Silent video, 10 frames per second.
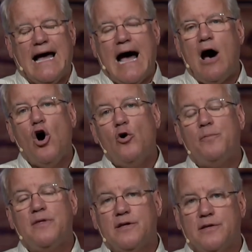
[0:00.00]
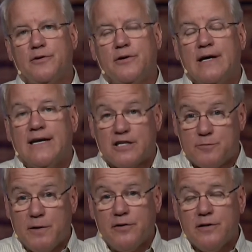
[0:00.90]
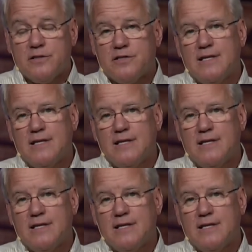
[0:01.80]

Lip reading: I hope that you experience